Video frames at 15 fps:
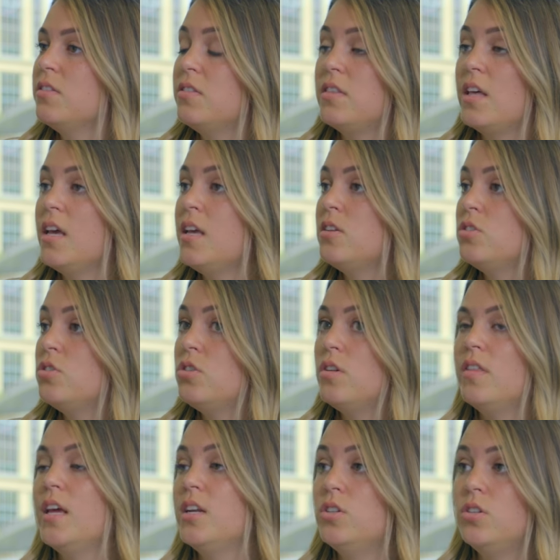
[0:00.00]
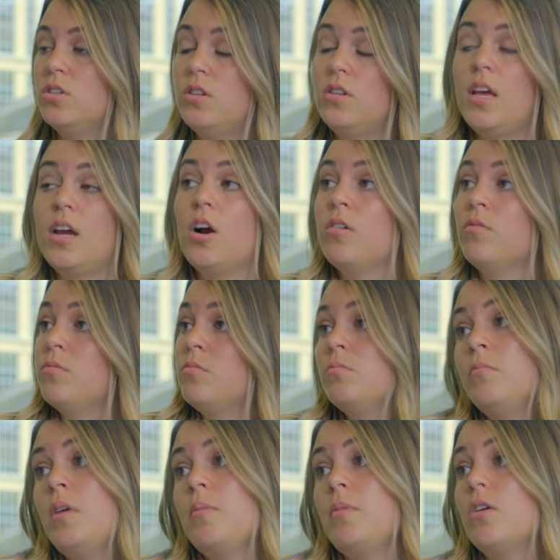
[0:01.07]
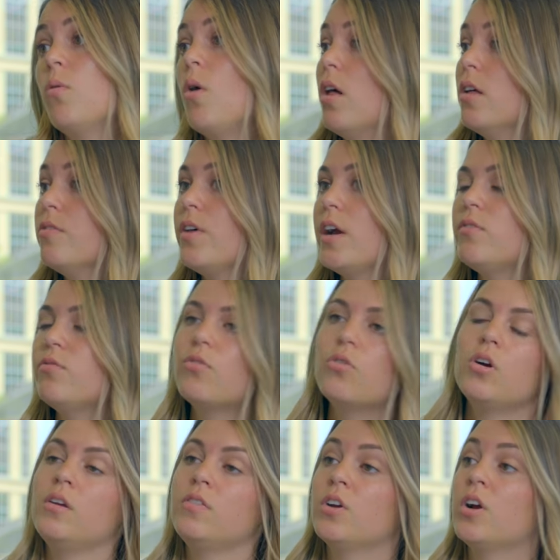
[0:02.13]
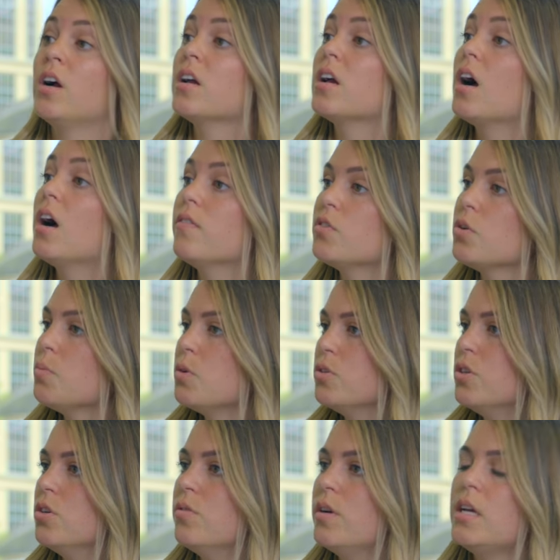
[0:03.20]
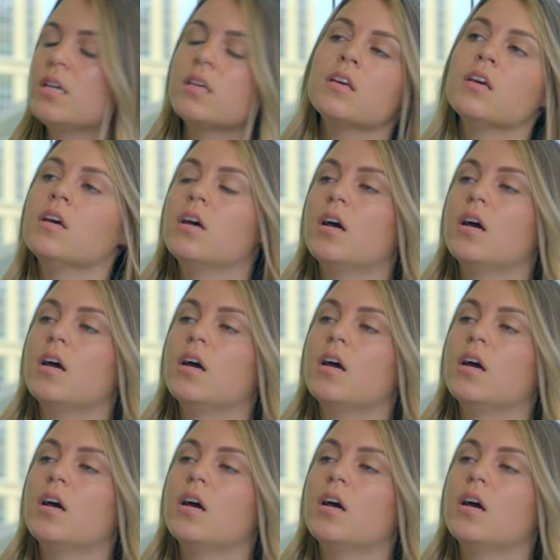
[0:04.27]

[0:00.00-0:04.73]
they they they aren't maybe qualified for, they're uncomfortable doing.